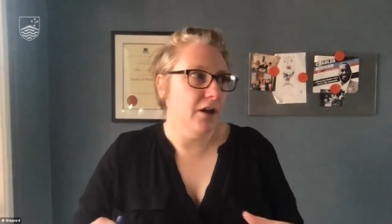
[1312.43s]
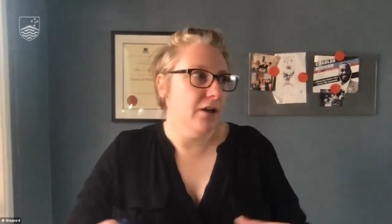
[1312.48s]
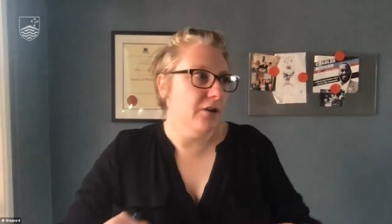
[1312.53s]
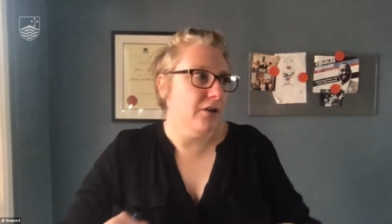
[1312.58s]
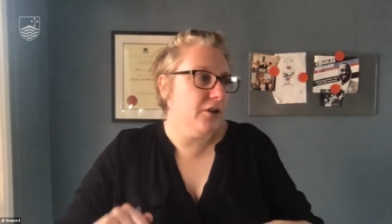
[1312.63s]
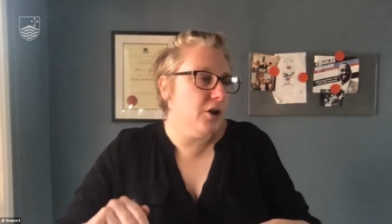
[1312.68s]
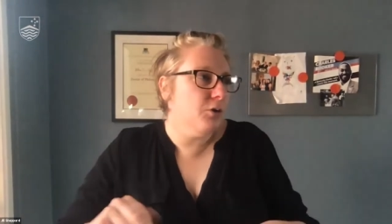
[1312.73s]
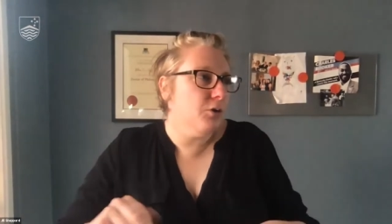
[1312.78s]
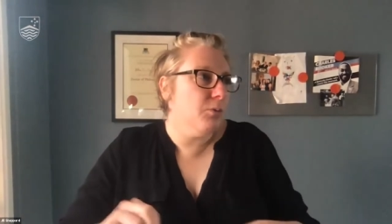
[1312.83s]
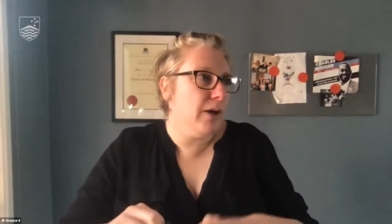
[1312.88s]

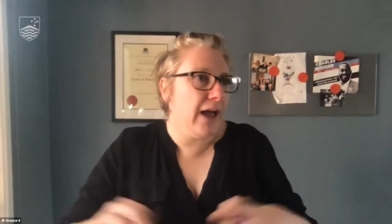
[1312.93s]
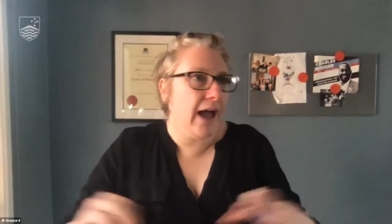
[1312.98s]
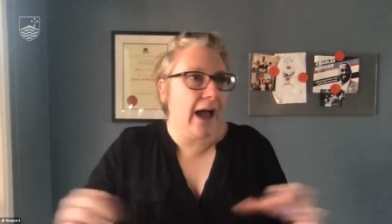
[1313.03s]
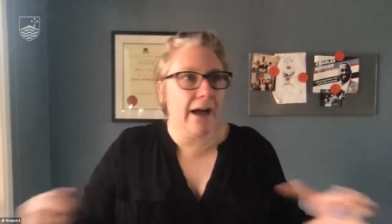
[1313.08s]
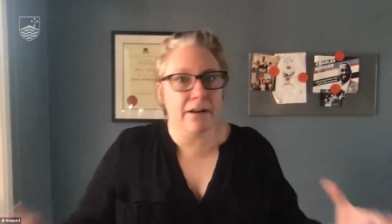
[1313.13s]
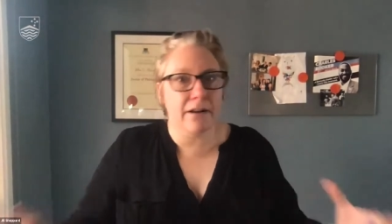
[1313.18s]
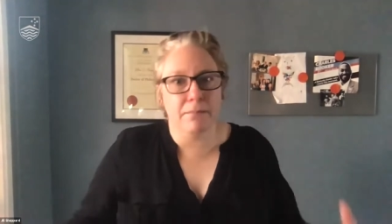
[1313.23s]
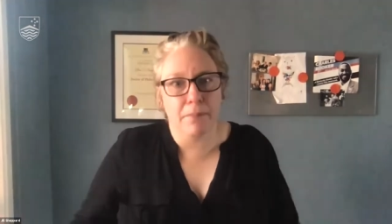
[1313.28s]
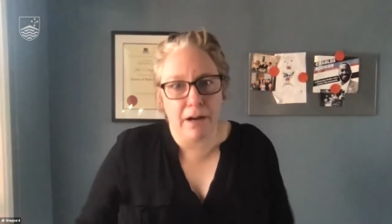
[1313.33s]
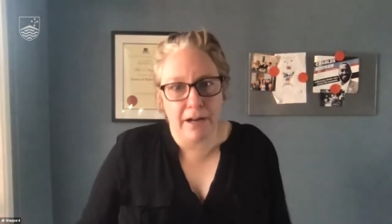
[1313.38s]
you know we're
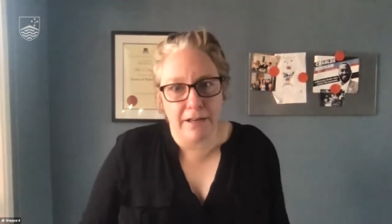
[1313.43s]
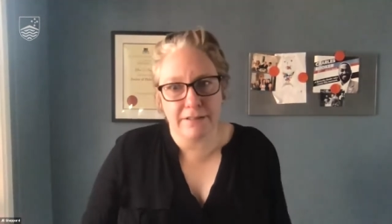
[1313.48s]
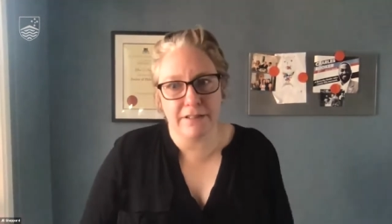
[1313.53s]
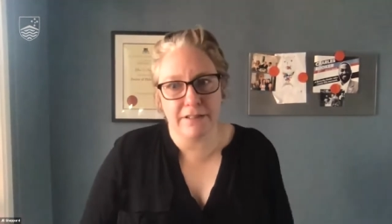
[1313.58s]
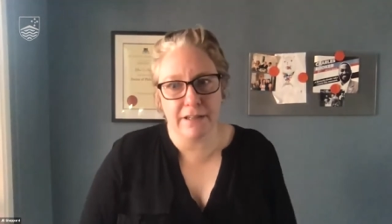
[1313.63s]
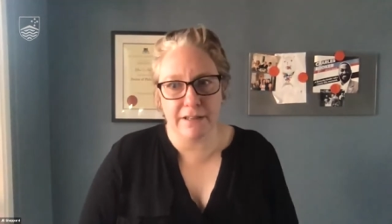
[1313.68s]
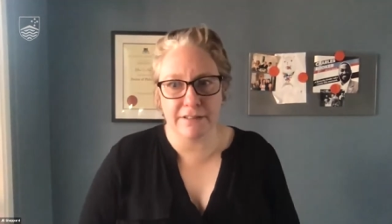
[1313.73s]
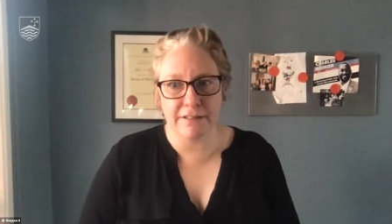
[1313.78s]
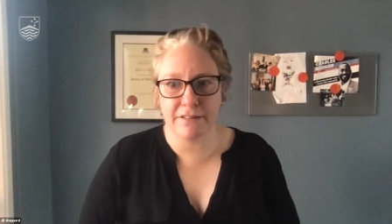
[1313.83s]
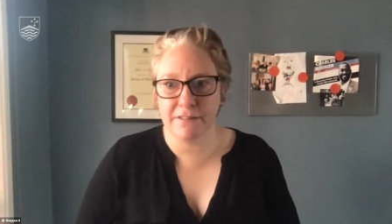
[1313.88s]

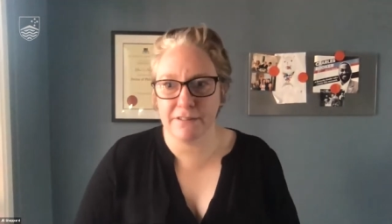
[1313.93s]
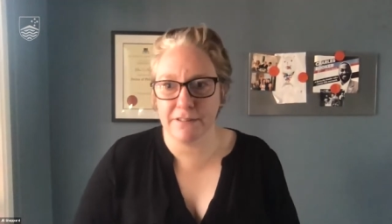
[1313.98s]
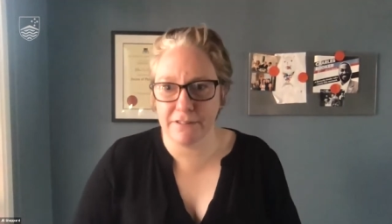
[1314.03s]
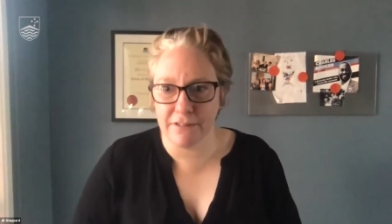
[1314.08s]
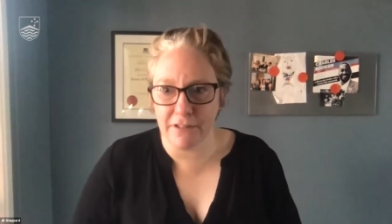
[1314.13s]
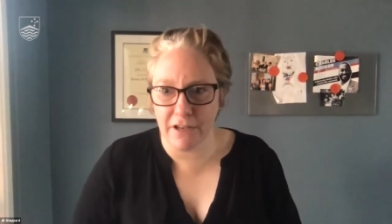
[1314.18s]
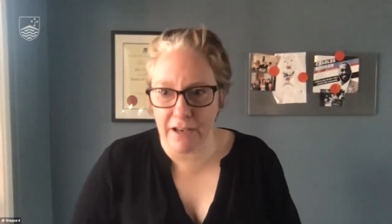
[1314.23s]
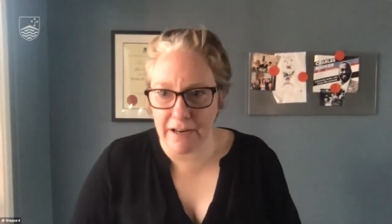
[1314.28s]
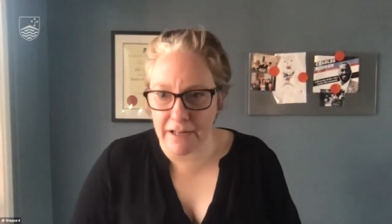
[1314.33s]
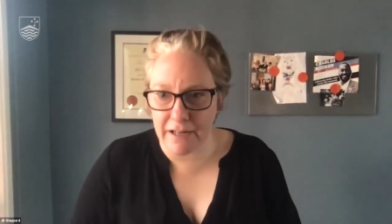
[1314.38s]
atomizing as a
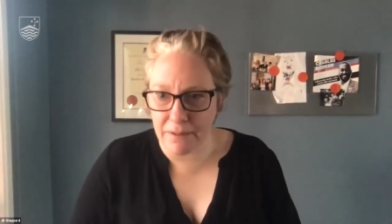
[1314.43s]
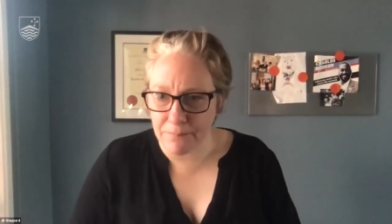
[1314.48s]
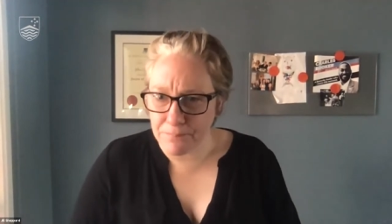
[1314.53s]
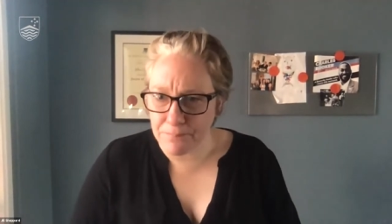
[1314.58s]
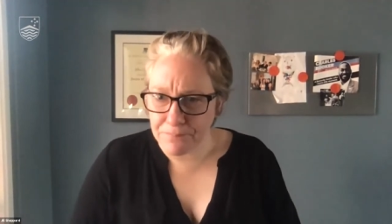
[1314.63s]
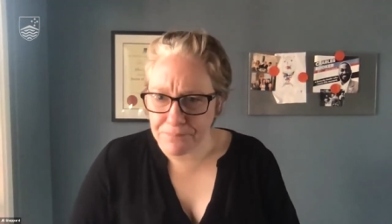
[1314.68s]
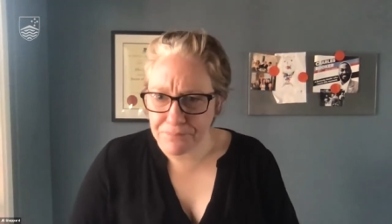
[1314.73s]
society